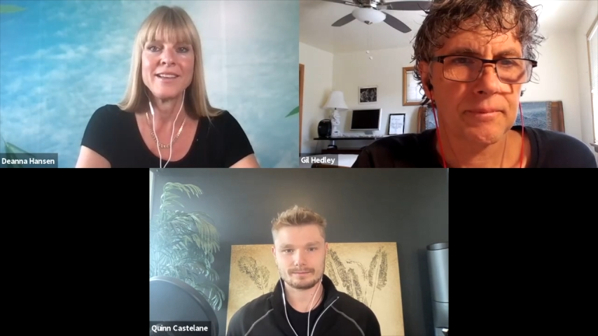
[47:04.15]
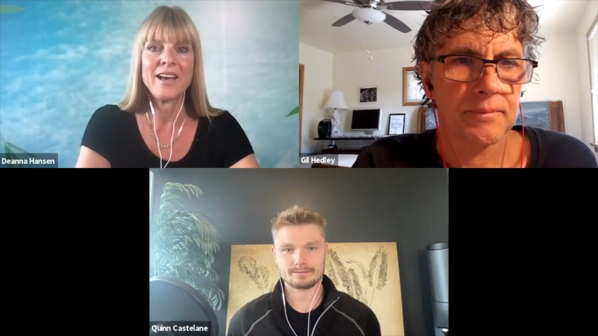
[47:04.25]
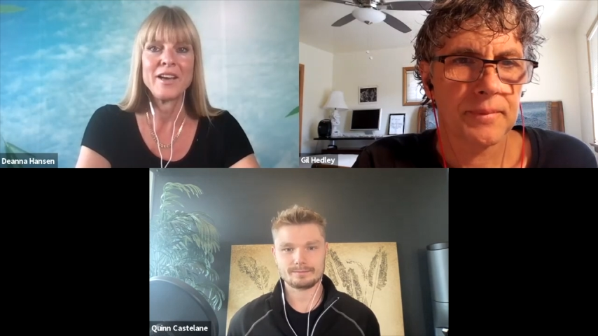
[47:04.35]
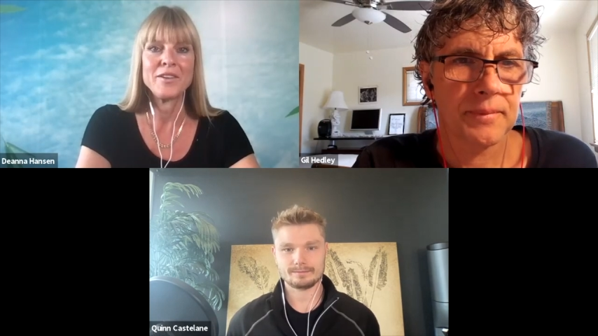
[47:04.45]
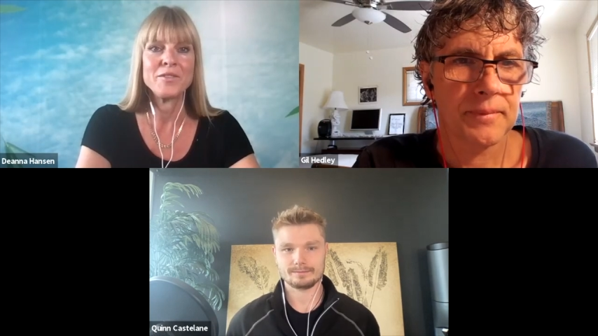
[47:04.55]

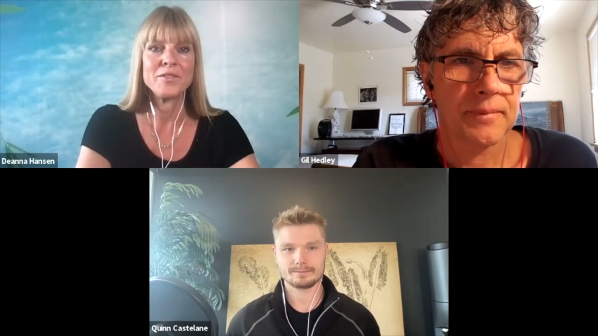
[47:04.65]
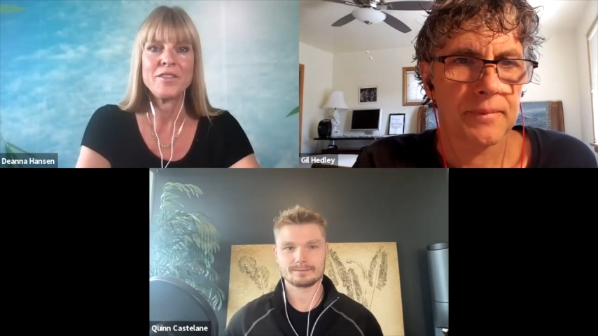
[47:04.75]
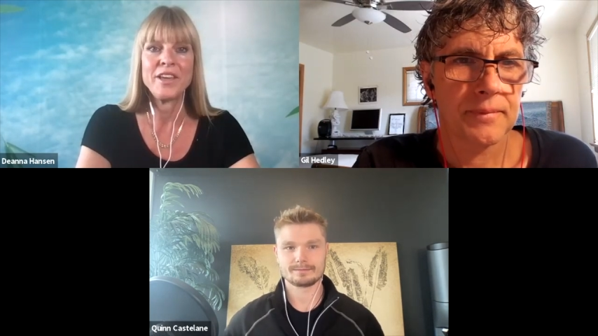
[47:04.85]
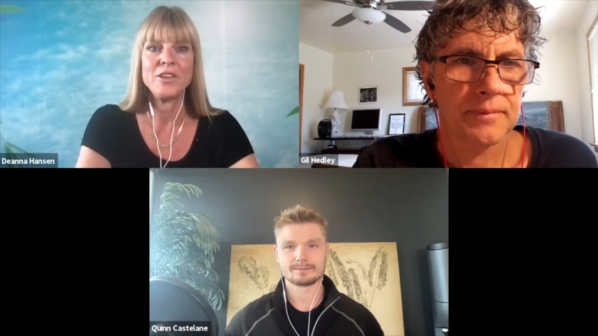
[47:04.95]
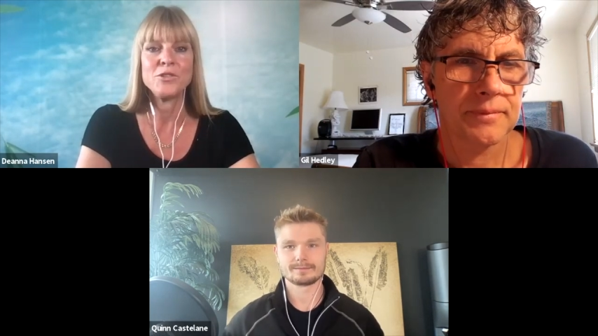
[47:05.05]
Speaker 1: uh,
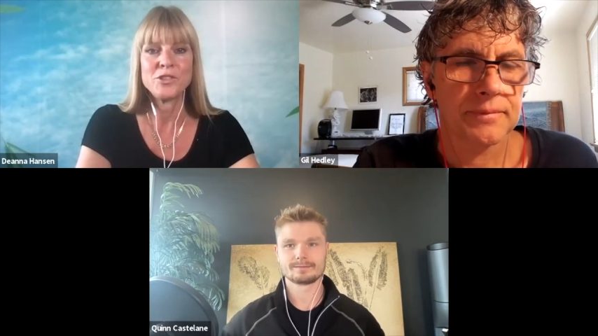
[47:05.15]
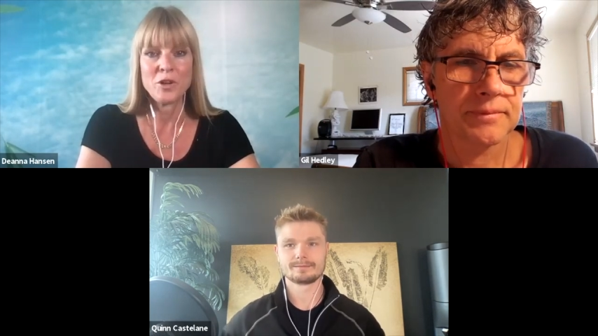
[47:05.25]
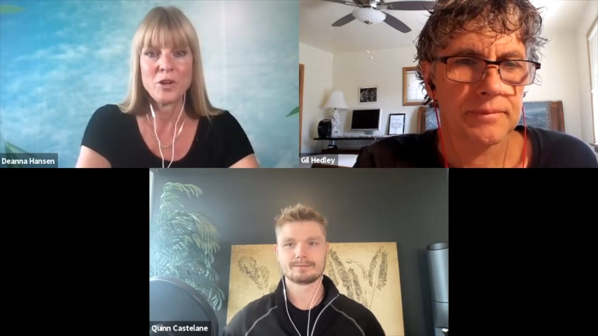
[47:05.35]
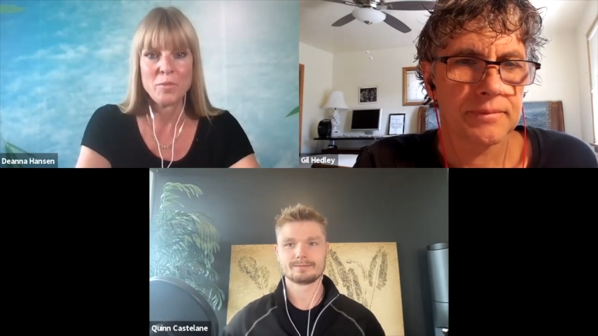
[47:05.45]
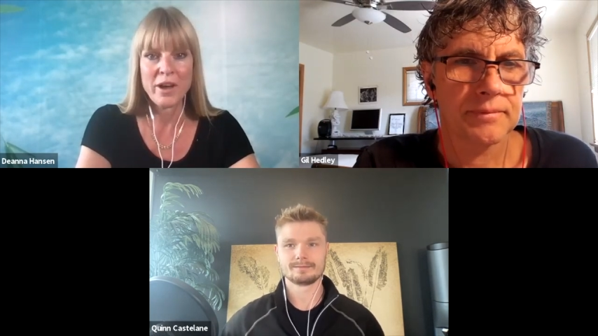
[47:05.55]
thank you so
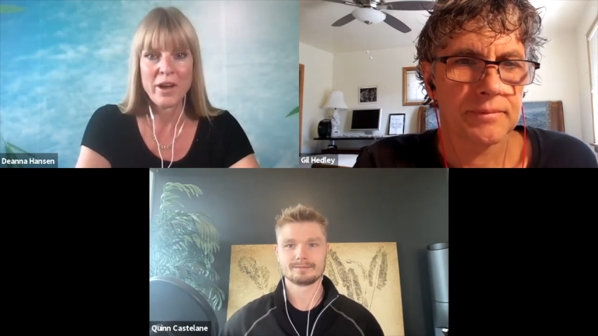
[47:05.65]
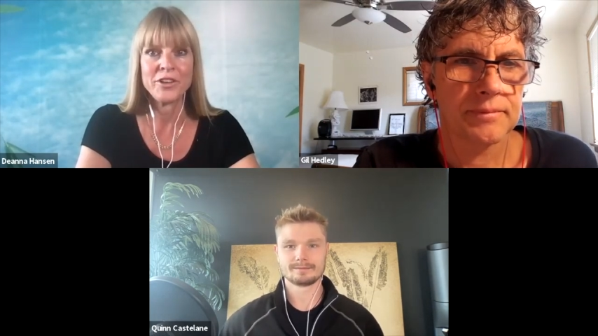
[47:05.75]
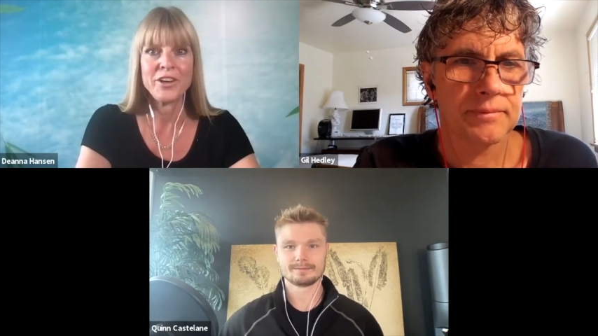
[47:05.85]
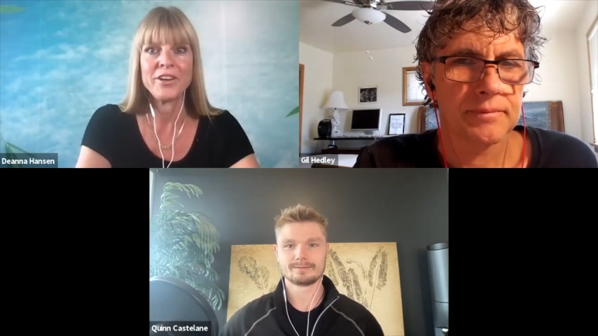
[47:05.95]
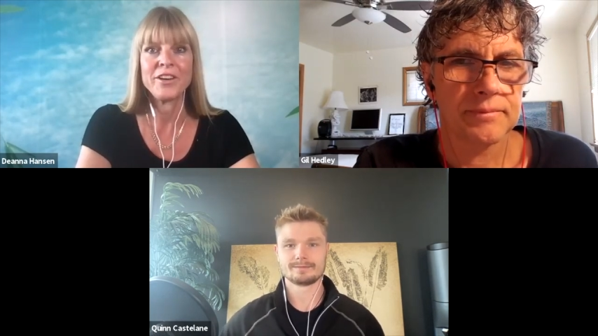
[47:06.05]
much for
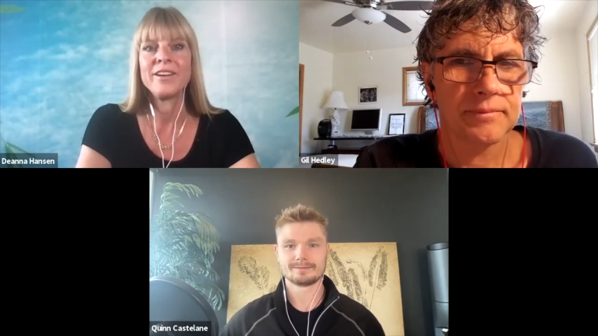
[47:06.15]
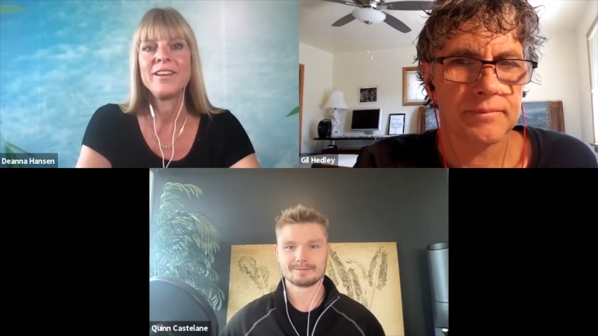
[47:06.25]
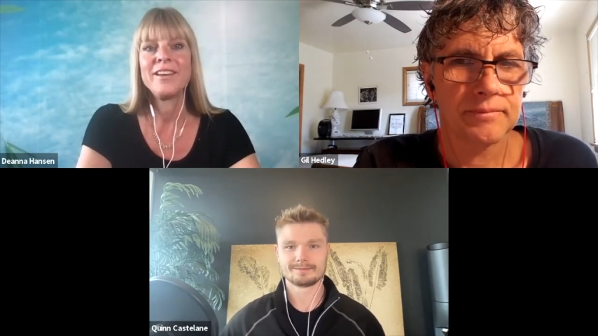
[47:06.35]
your